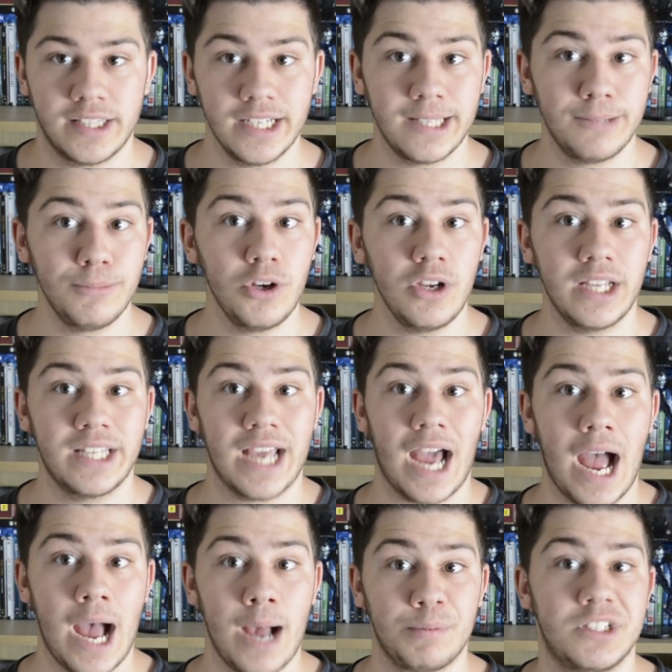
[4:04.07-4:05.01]
This movie is
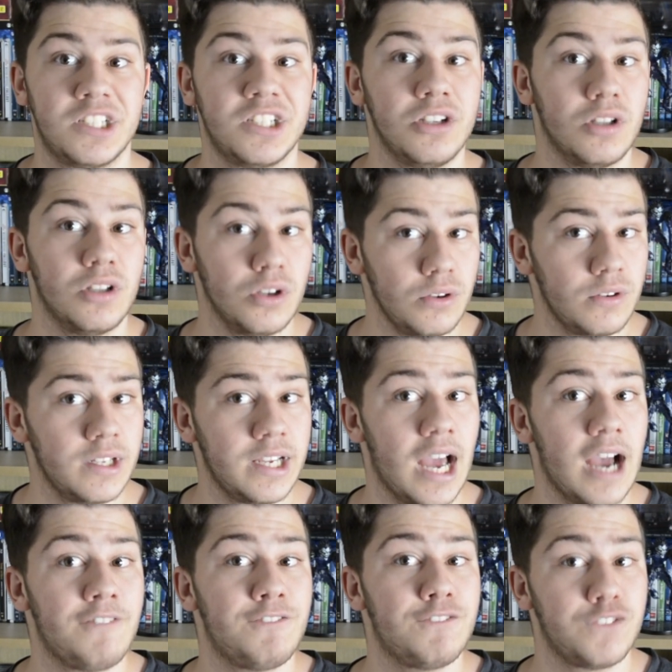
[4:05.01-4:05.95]
absolutely
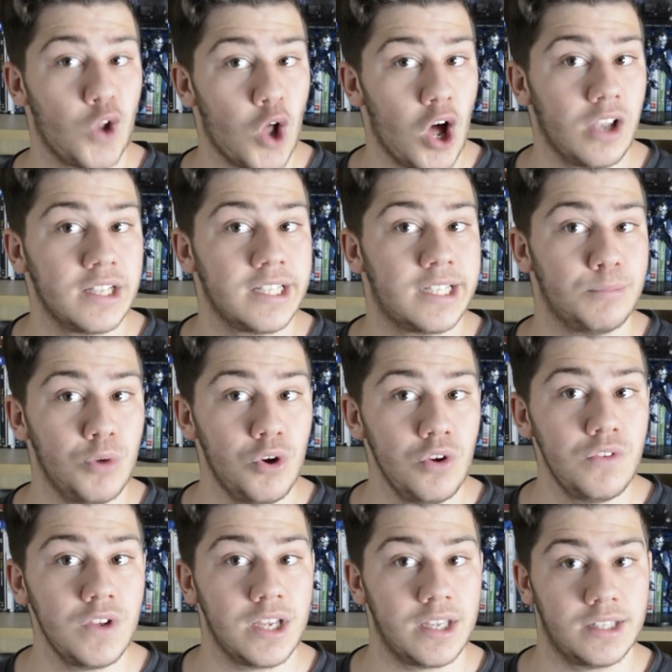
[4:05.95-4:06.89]
a flawless
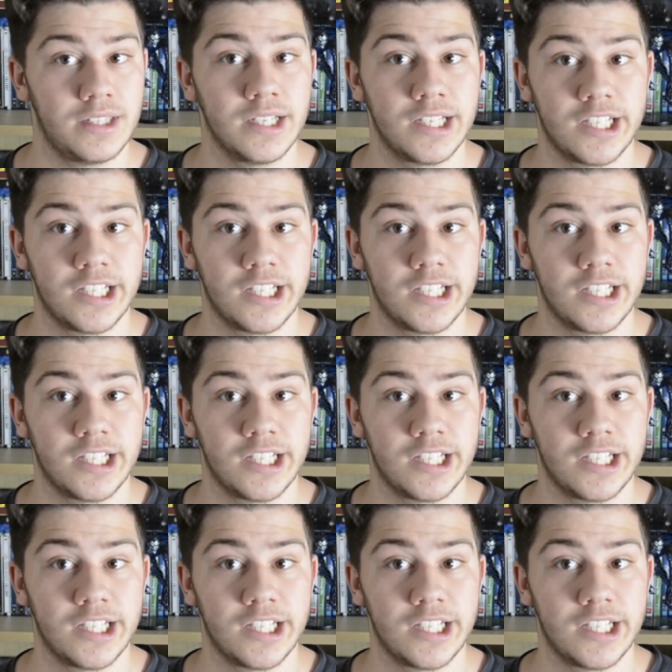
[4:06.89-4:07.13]
movie. The